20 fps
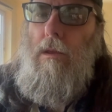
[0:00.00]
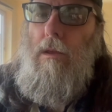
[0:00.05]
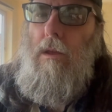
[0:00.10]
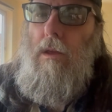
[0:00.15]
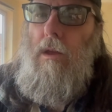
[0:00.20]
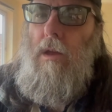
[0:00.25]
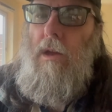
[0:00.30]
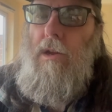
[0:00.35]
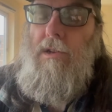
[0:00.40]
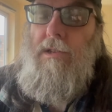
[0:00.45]

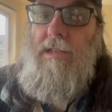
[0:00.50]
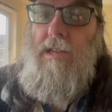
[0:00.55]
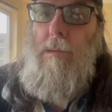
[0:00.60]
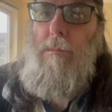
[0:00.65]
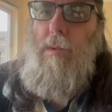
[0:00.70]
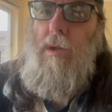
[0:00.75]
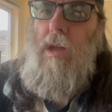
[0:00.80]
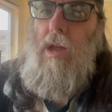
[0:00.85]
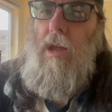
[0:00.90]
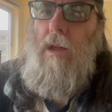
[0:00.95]
I could say
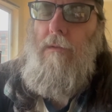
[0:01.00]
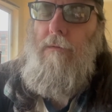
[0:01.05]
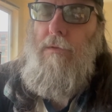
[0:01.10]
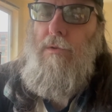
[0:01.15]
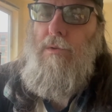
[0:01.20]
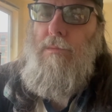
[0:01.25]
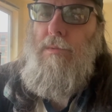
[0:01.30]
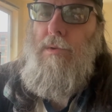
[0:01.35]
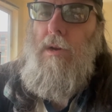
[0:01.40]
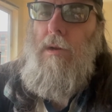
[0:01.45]

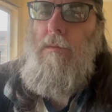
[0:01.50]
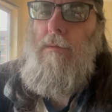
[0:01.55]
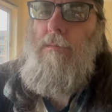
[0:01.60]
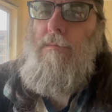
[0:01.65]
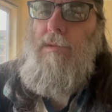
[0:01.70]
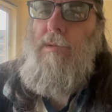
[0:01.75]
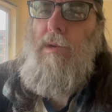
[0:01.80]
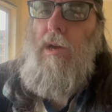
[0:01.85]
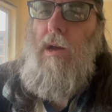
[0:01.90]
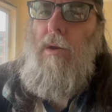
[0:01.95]
behavioral
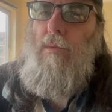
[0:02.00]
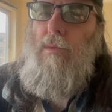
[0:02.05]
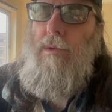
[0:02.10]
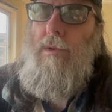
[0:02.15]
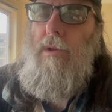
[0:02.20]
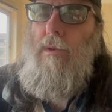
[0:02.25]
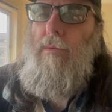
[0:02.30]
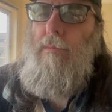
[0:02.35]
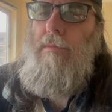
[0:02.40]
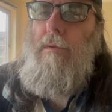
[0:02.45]
problems. It
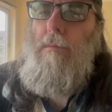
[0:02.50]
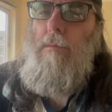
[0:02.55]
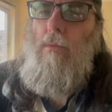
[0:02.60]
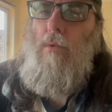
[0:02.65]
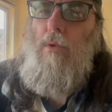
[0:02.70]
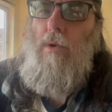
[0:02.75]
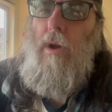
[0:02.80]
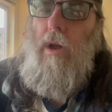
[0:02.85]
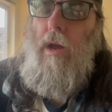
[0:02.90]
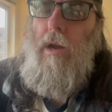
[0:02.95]
would be
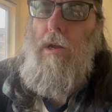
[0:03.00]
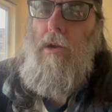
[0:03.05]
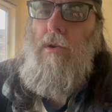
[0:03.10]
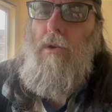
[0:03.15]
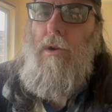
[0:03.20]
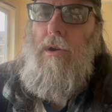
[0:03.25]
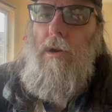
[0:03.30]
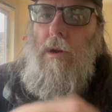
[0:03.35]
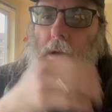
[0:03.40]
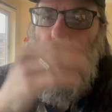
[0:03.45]
more
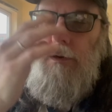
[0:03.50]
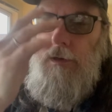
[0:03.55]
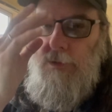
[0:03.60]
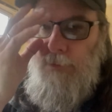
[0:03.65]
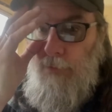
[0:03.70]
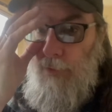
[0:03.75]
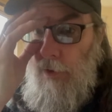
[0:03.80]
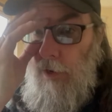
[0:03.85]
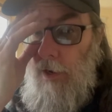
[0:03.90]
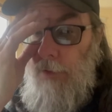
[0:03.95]
accurate
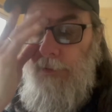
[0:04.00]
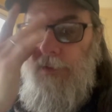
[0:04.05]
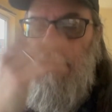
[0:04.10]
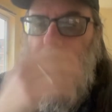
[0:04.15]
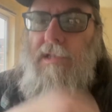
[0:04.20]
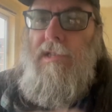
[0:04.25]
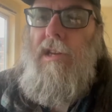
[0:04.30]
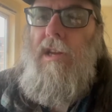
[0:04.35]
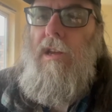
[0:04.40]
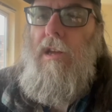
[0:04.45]
perhaps to
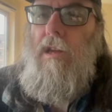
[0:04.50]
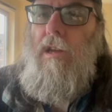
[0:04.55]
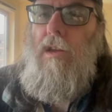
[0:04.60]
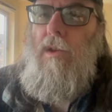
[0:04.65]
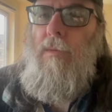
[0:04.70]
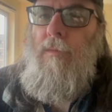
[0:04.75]
say